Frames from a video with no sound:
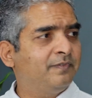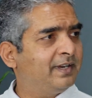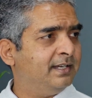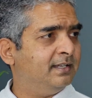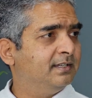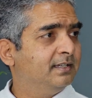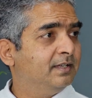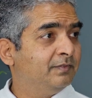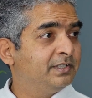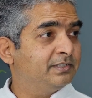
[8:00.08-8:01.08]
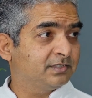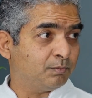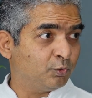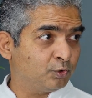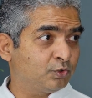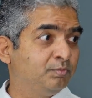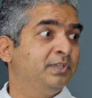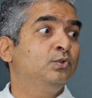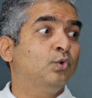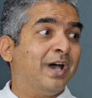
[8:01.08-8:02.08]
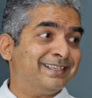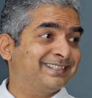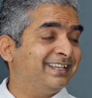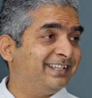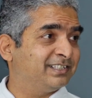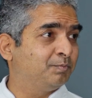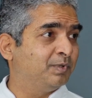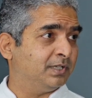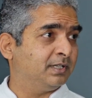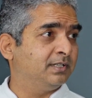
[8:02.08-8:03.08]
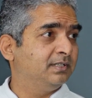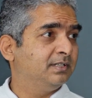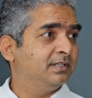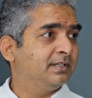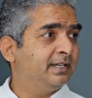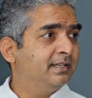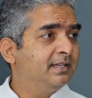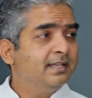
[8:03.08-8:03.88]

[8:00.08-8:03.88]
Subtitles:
friend, which is supposed to be you ask an expert, right,